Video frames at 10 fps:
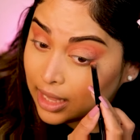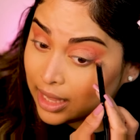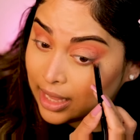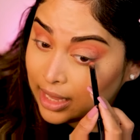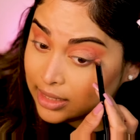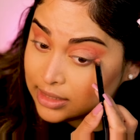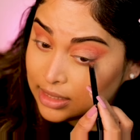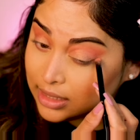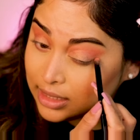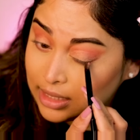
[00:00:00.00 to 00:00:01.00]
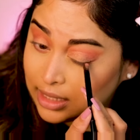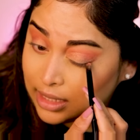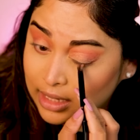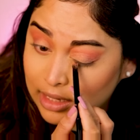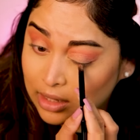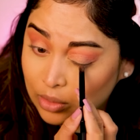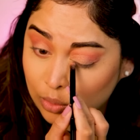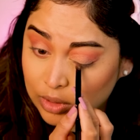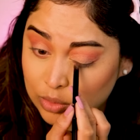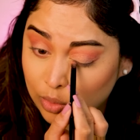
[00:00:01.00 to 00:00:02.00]
and he
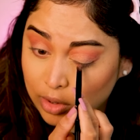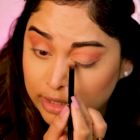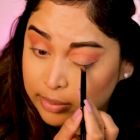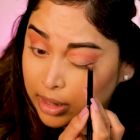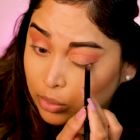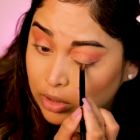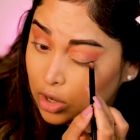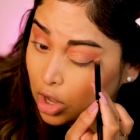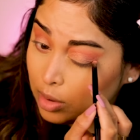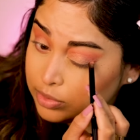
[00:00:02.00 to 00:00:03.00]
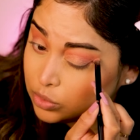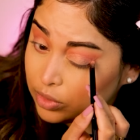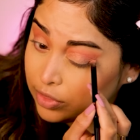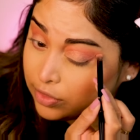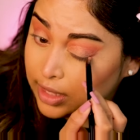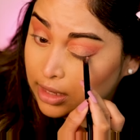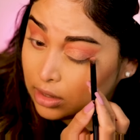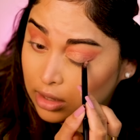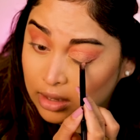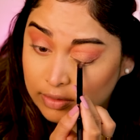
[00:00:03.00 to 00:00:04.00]
was worried about what cops would think
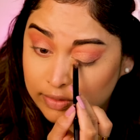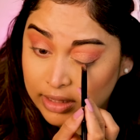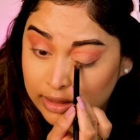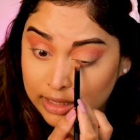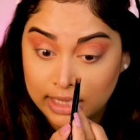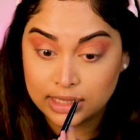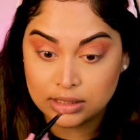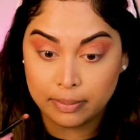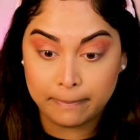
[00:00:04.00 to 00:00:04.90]
of these